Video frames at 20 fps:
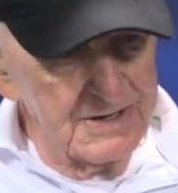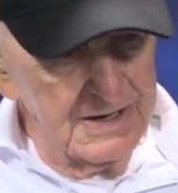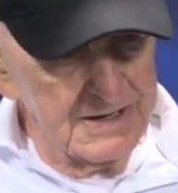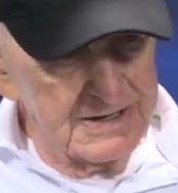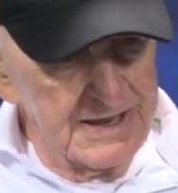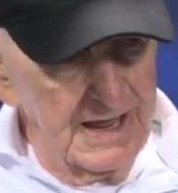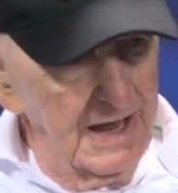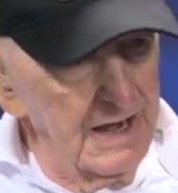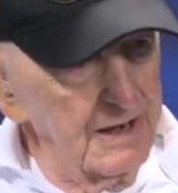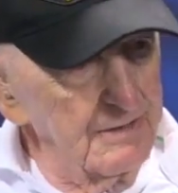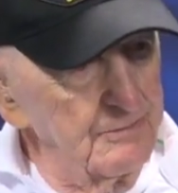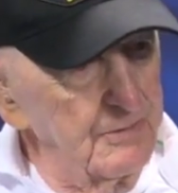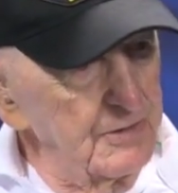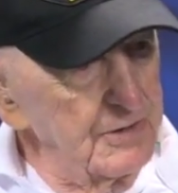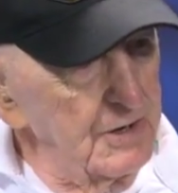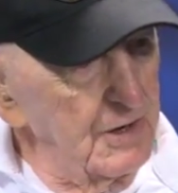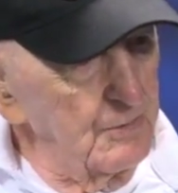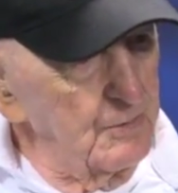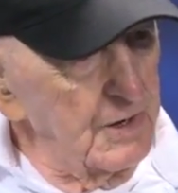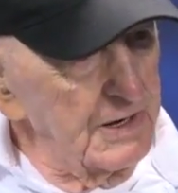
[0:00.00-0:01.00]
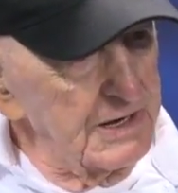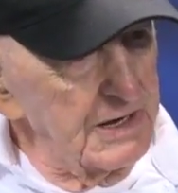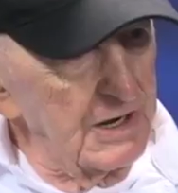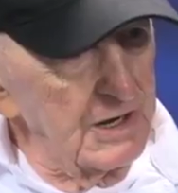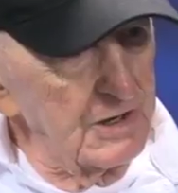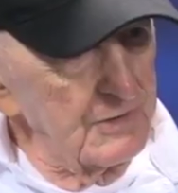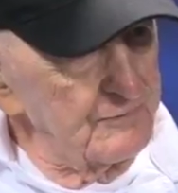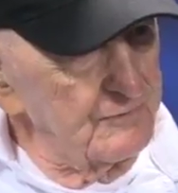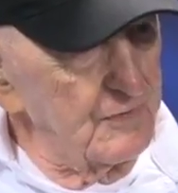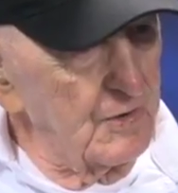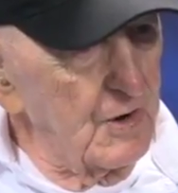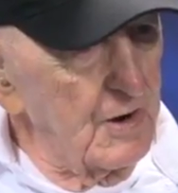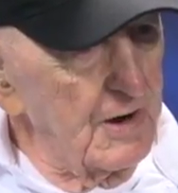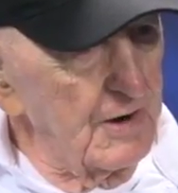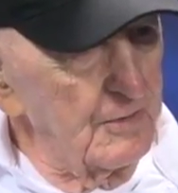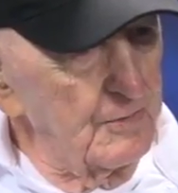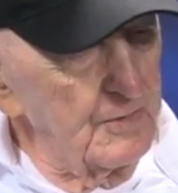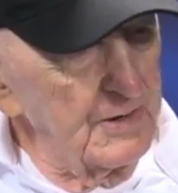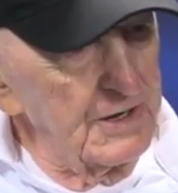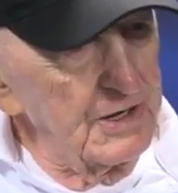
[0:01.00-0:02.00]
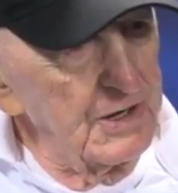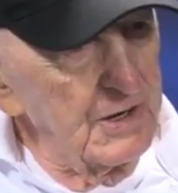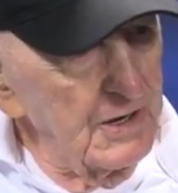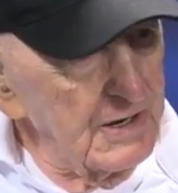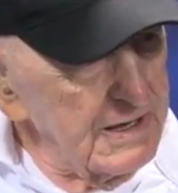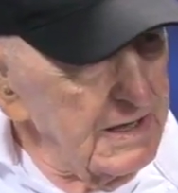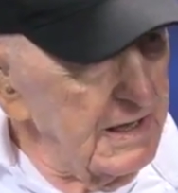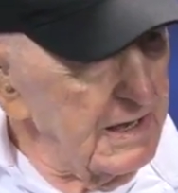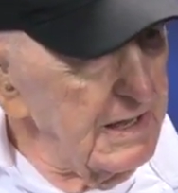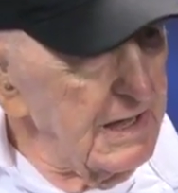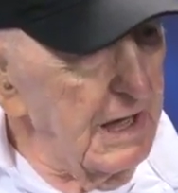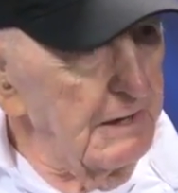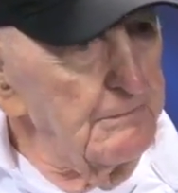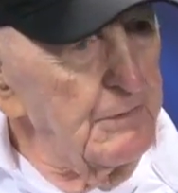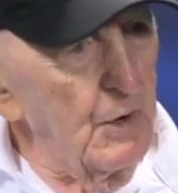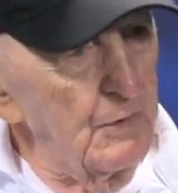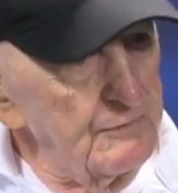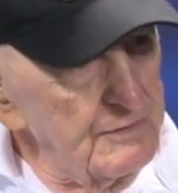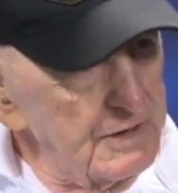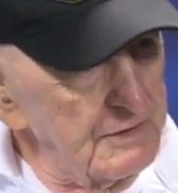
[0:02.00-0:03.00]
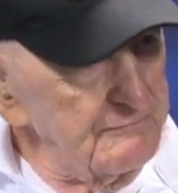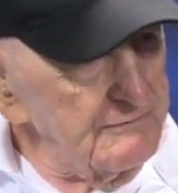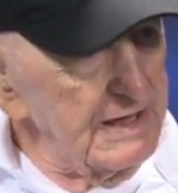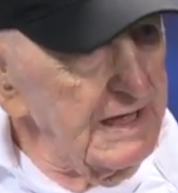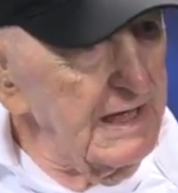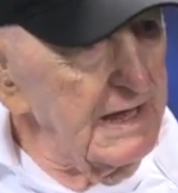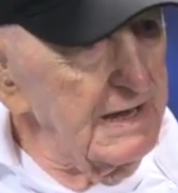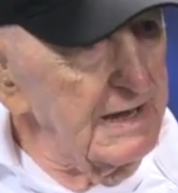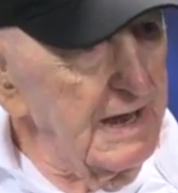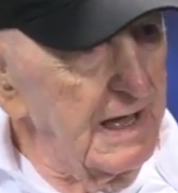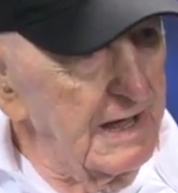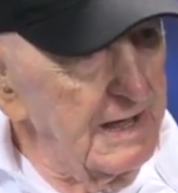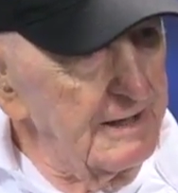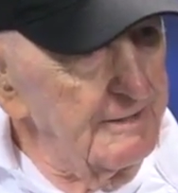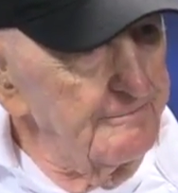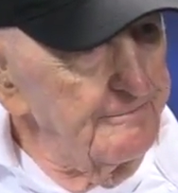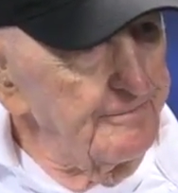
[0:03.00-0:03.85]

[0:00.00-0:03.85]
tell them, you know, what to look for when you come over to Vietnam.